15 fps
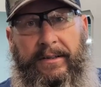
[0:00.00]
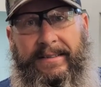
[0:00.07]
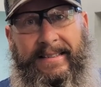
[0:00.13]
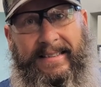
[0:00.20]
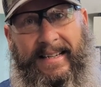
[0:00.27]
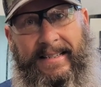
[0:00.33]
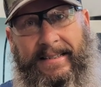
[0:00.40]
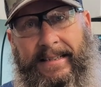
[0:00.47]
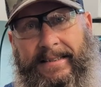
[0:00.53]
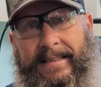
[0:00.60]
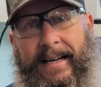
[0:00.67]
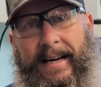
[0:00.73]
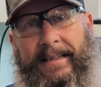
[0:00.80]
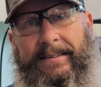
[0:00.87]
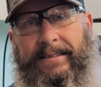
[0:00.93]
it's as easy as
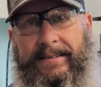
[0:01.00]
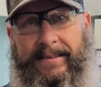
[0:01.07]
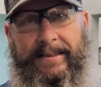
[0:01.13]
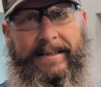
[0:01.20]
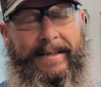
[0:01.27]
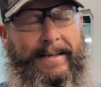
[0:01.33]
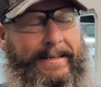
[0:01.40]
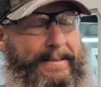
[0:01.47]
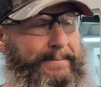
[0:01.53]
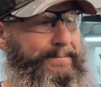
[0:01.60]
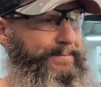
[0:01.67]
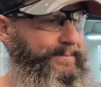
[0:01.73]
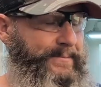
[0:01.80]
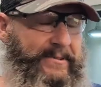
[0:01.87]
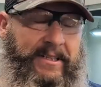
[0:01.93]
that.
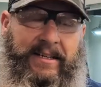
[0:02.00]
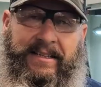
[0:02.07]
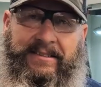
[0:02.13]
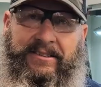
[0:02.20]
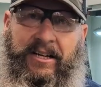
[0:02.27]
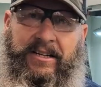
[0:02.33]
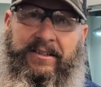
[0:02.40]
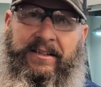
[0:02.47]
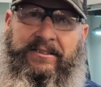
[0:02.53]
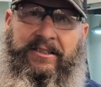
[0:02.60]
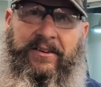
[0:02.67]
It's